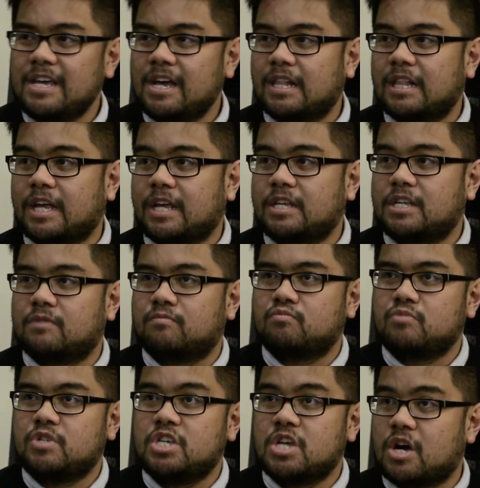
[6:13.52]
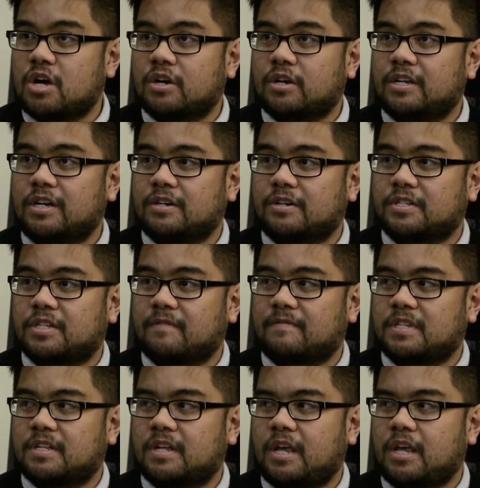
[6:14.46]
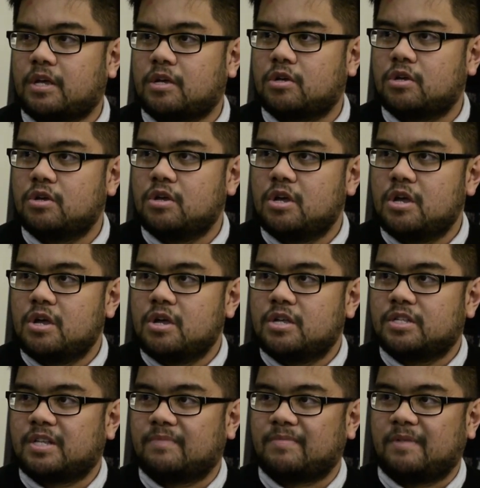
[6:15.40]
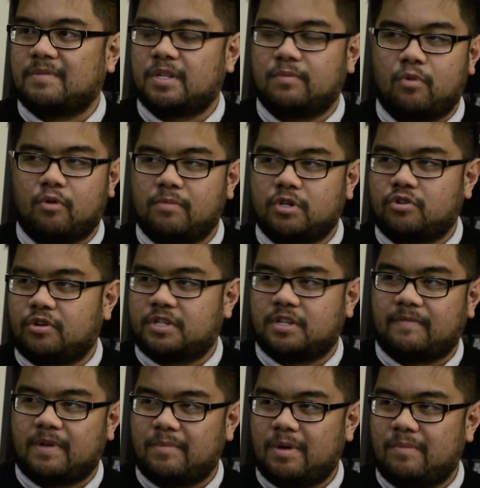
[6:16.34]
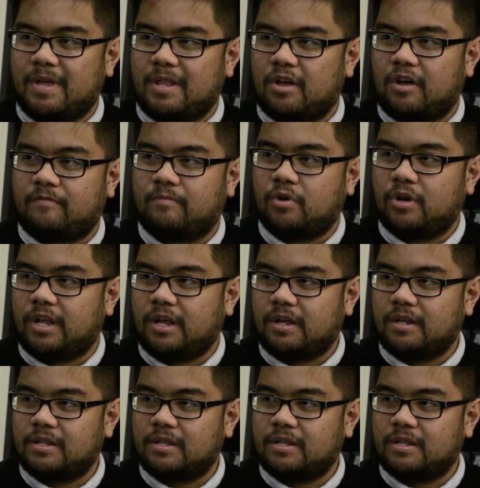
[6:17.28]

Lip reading: Like younger stuff is like sometimes the more mature stuff can be a bit off-putting.